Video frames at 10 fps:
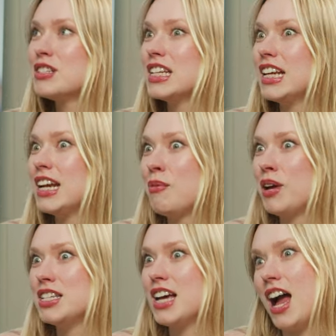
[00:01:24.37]
and then I
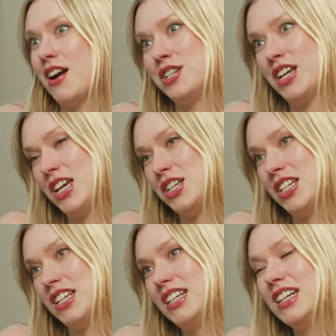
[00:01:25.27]
went to higher
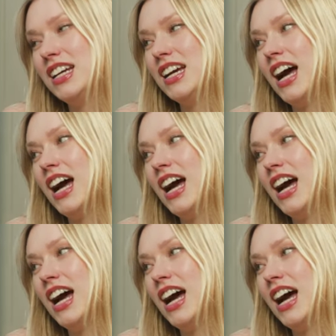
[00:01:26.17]
education. Okay.